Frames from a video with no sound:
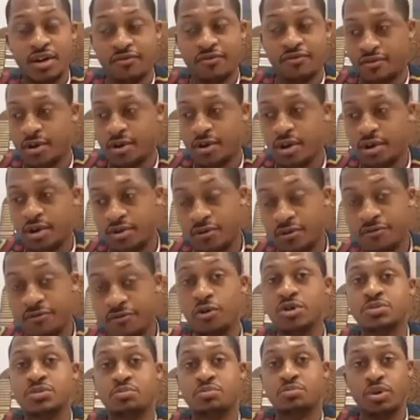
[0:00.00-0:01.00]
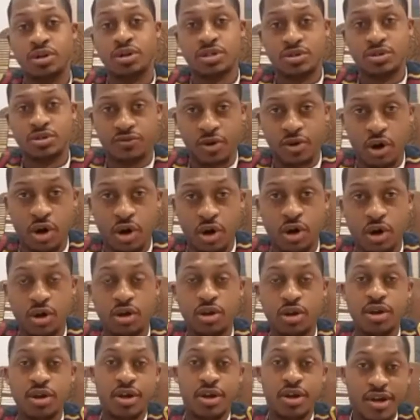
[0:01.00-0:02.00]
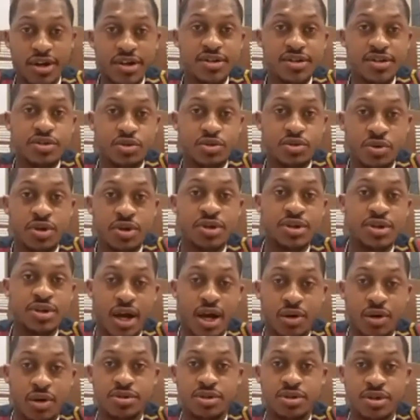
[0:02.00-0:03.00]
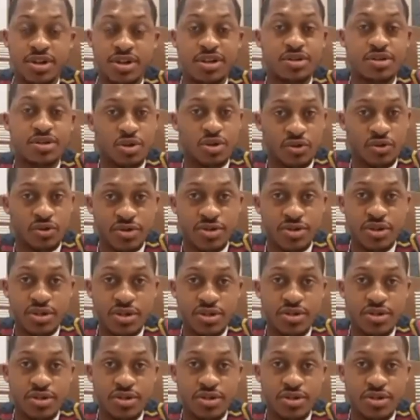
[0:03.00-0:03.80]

The first point of call is student counseling services.